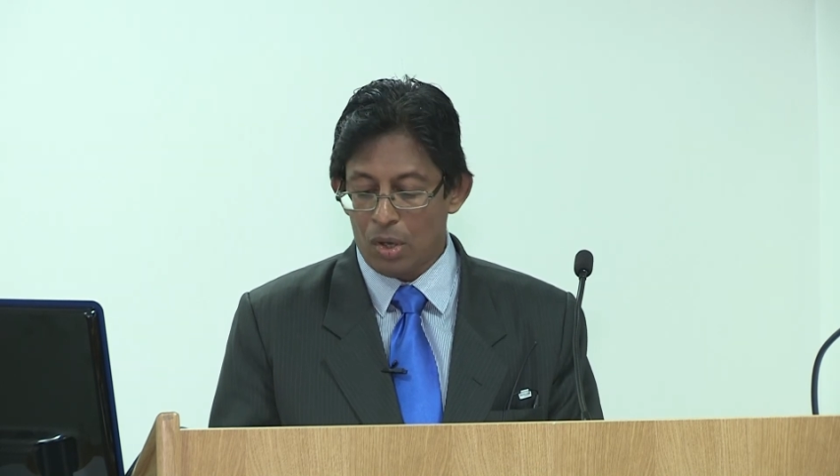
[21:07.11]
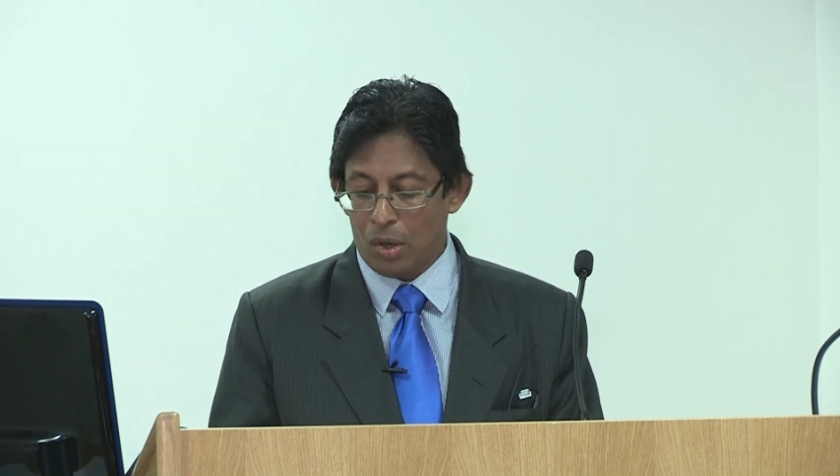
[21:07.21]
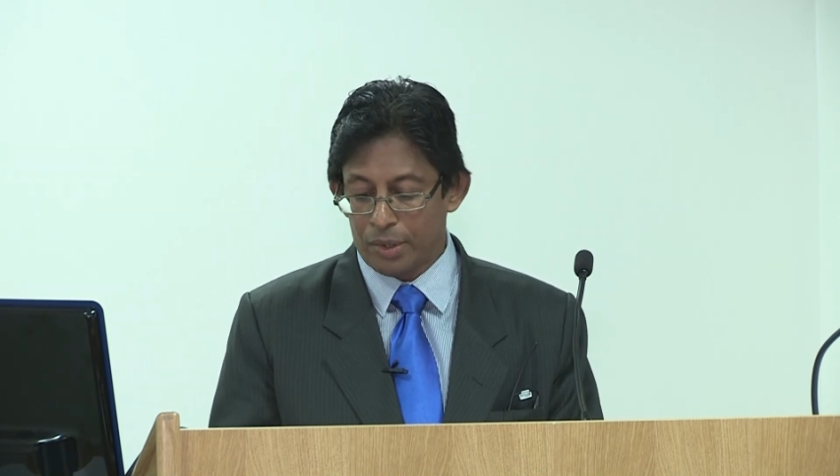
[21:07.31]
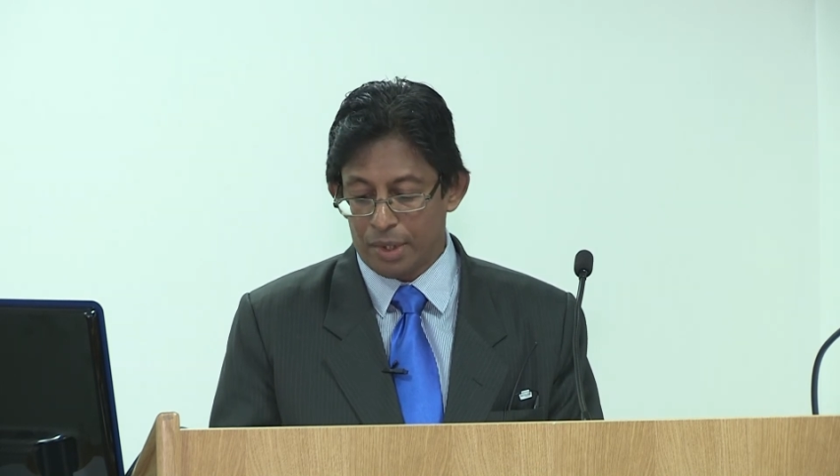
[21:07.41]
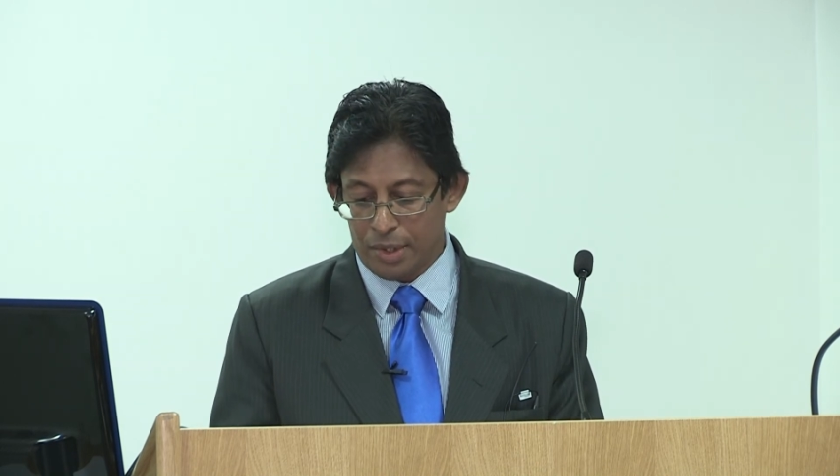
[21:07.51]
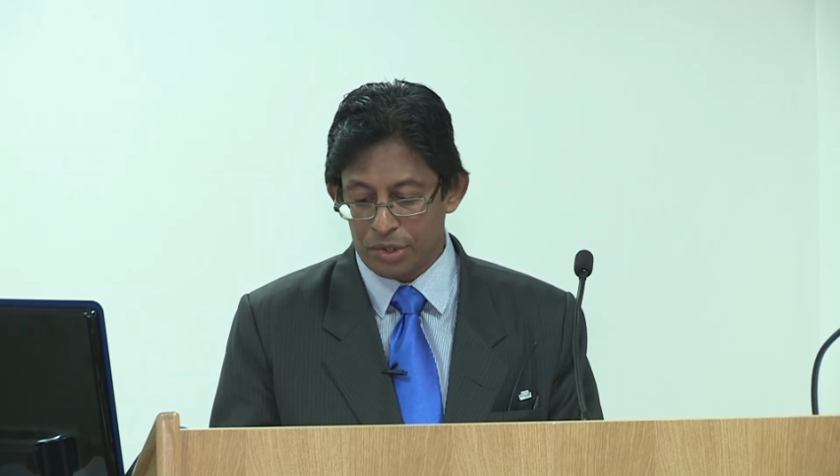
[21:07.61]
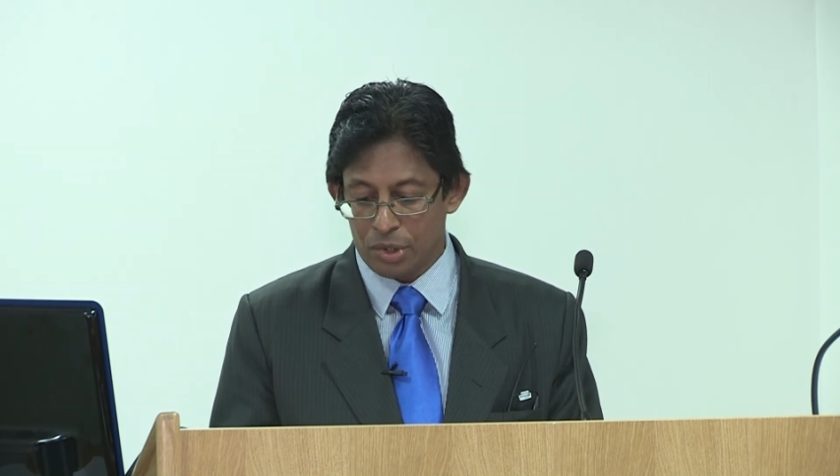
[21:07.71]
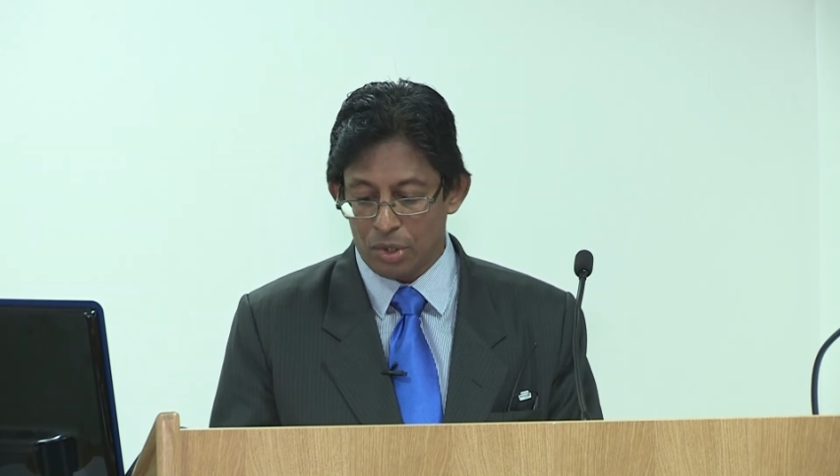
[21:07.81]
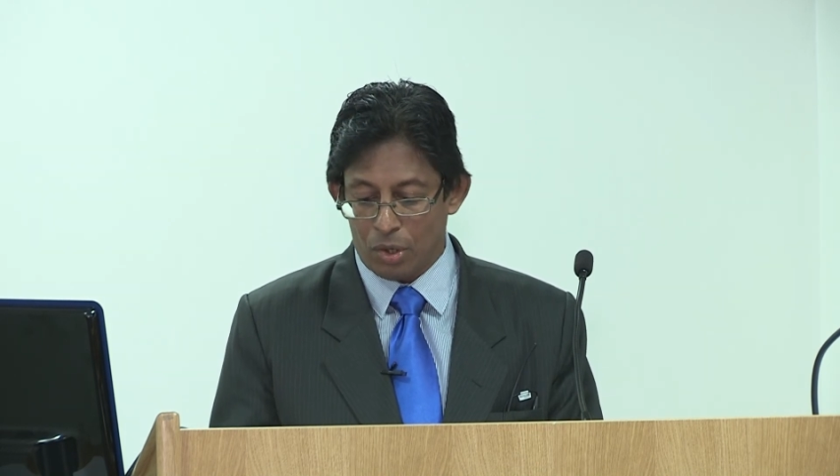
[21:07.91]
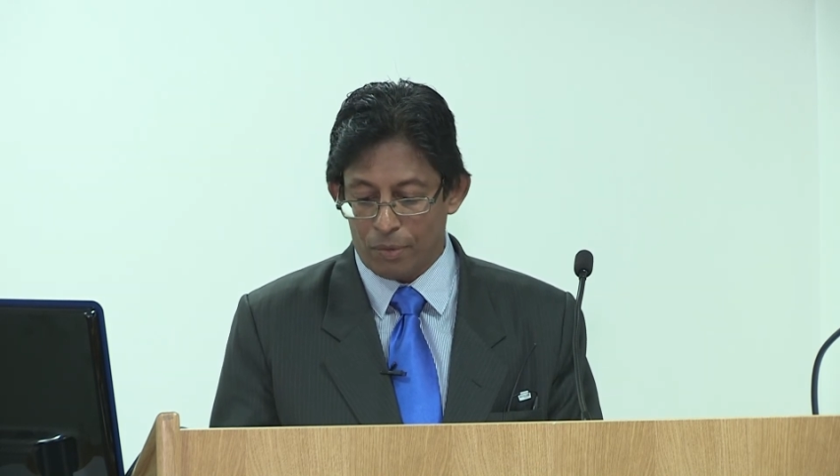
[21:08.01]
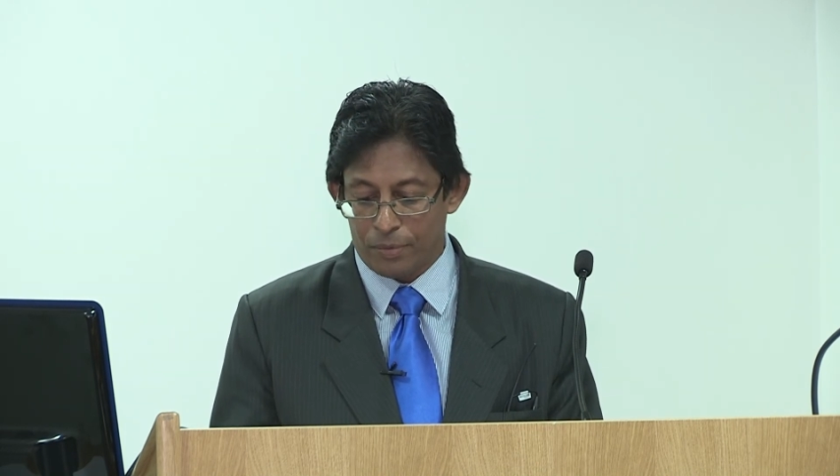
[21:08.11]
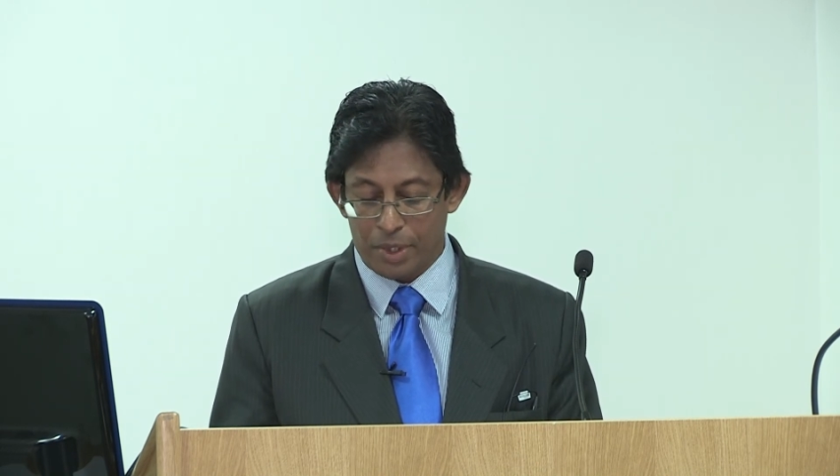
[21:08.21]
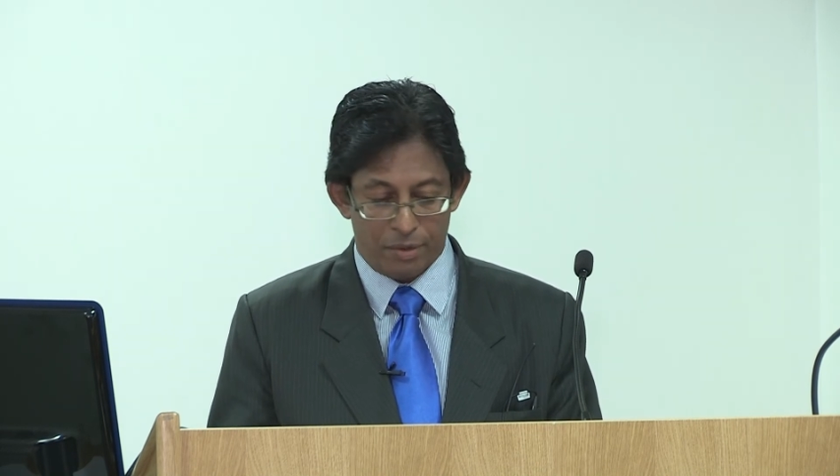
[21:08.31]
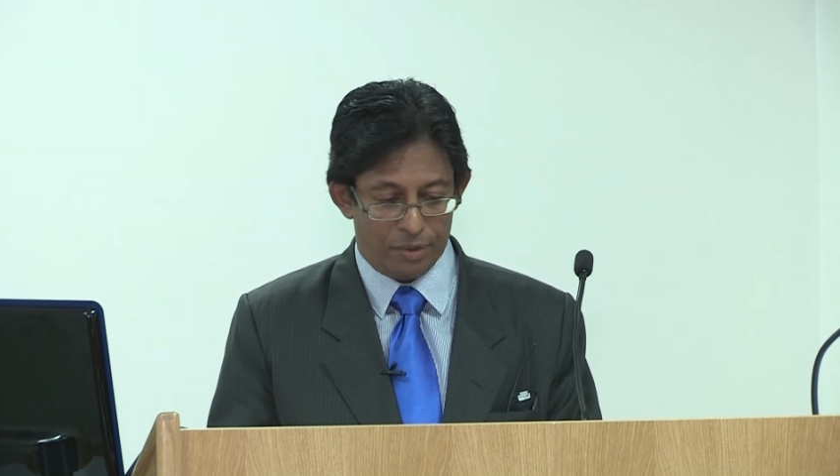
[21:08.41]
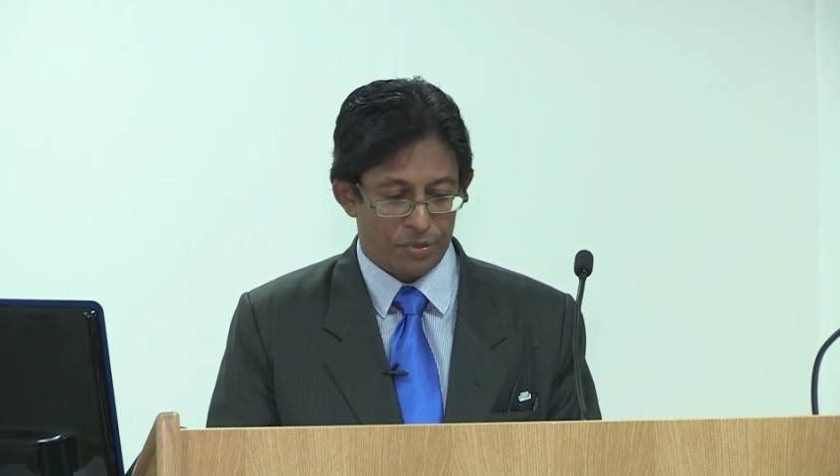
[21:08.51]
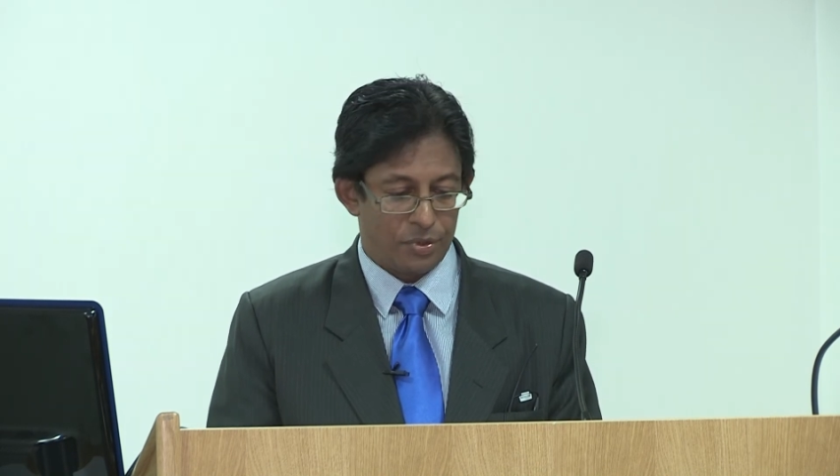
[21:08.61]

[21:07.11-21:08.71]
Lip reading: on the list of terrorists.